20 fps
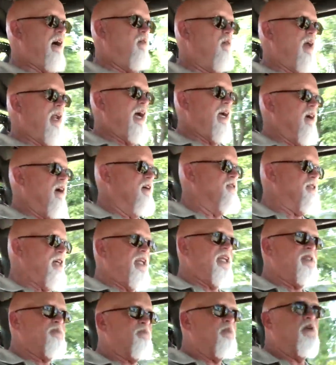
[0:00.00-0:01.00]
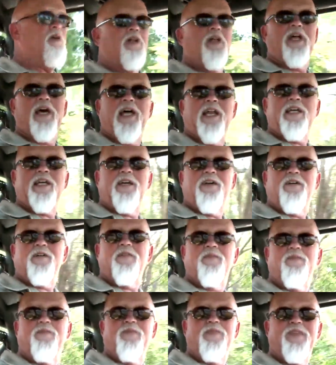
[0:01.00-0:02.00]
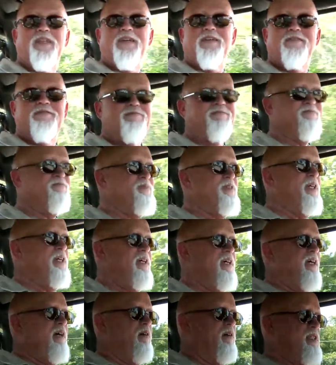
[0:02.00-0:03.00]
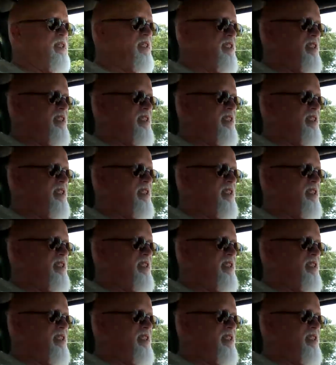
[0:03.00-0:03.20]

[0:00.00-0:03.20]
when I coast, I just pull it out of gear, which is